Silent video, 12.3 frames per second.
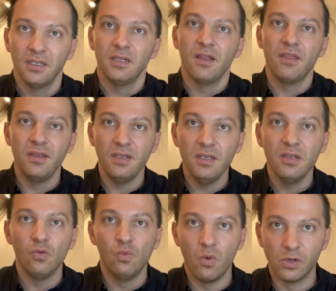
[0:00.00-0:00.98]
the
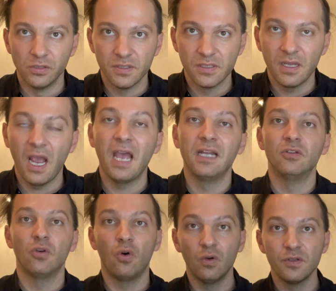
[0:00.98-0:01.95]
words, and
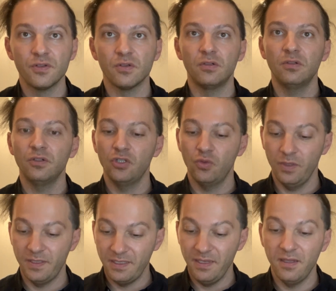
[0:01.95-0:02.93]
also you will
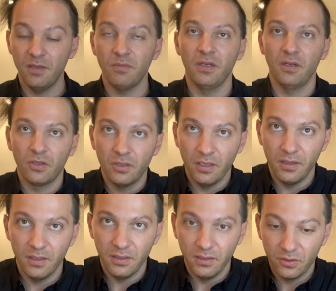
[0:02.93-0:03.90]
see them in
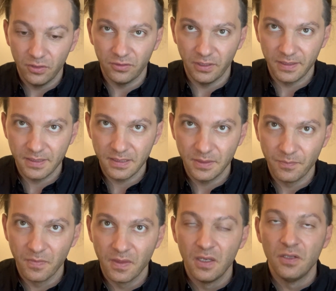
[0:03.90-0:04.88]
the context.
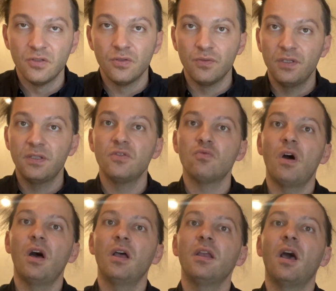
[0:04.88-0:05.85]
So this is
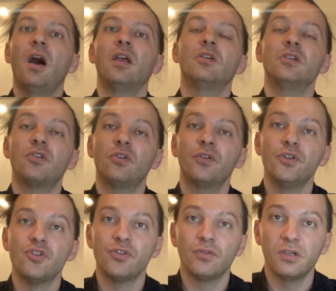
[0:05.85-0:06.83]
why I
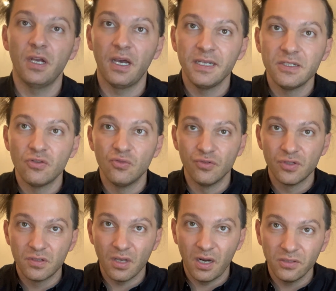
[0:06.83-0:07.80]
encourage you guys to
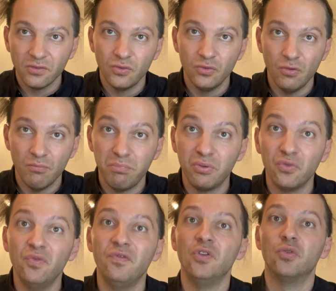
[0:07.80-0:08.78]
start to
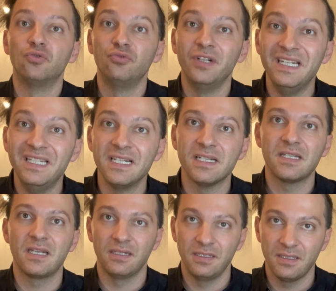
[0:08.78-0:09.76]
improve your reading
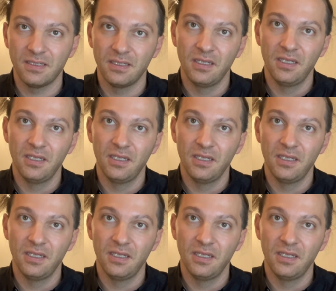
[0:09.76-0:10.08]
skills.